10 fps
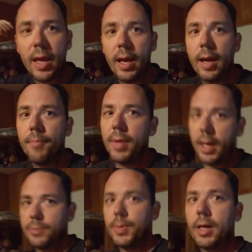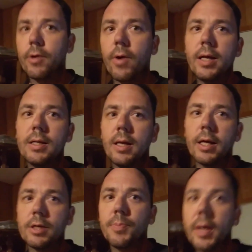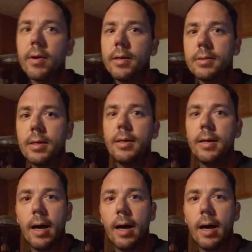and it's been a great experience.